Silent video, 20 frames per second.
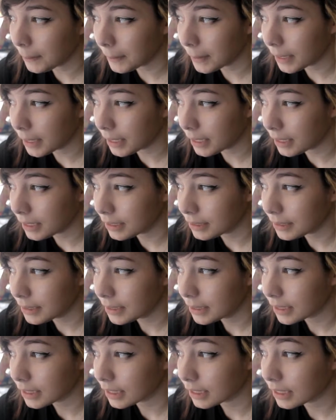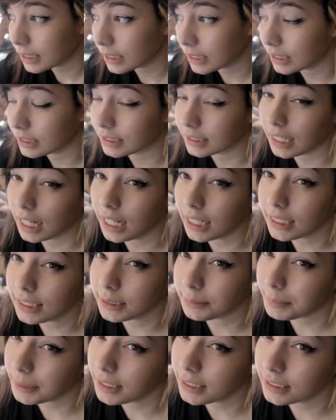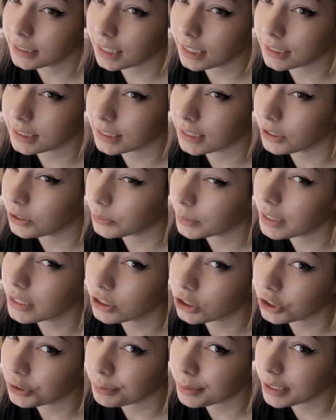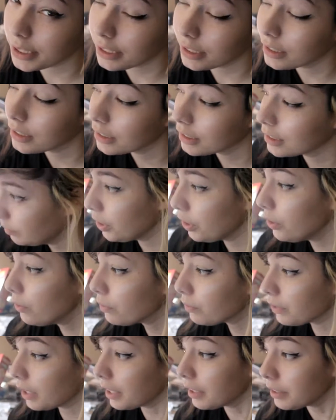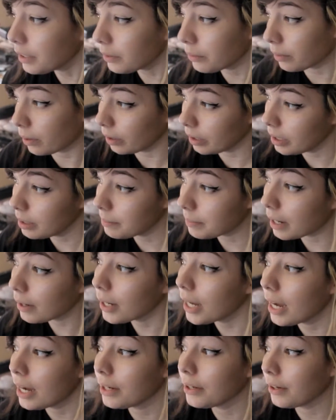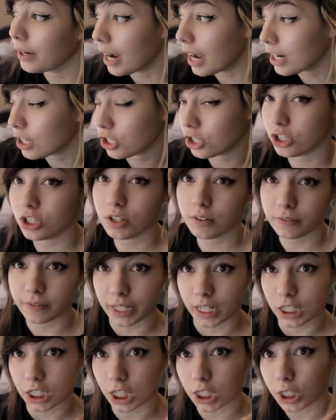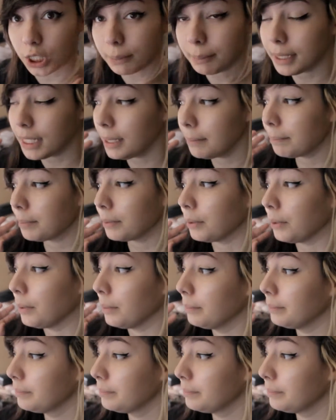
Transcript: one because it kind of depends on the situation for me. You rarely worry about how your actions affect other people.